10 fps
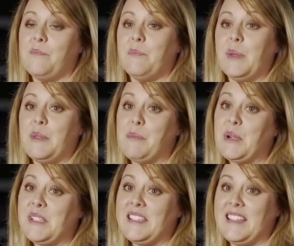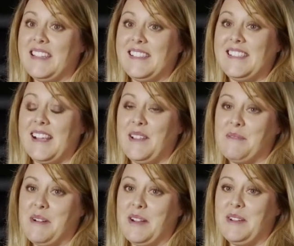but the person didn't sell
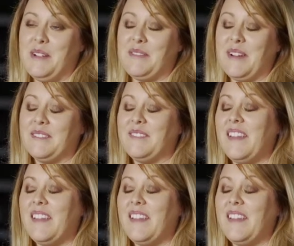him on a new phone.